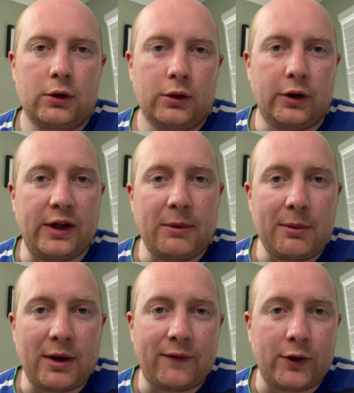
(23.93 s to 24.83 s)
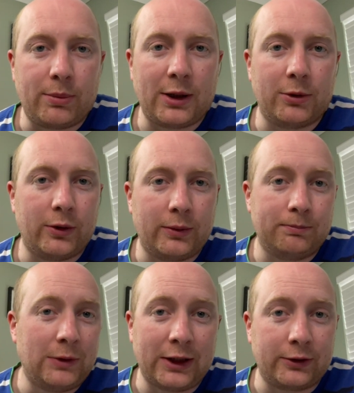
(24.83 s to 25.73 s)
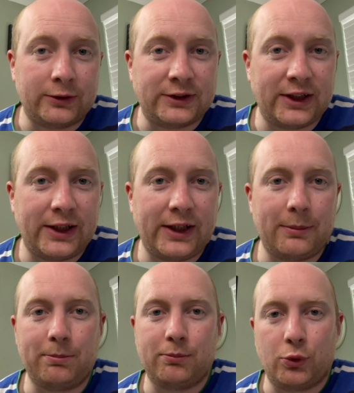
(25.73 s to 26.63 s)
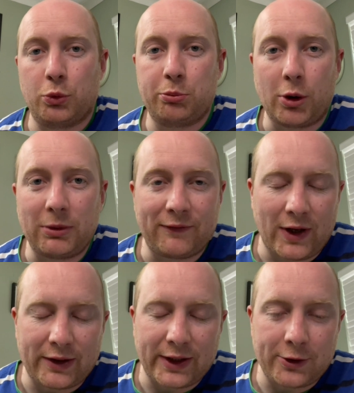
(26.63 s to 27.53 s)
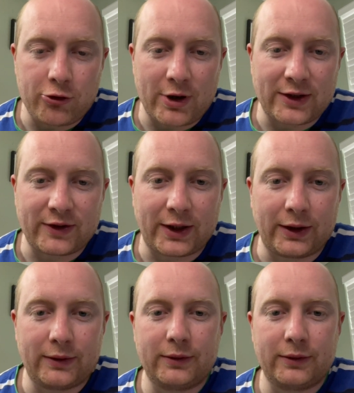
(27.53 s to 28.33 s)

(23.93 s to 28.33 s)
Well, there might be a few people who hadn't considered it, but would probably find it interesting.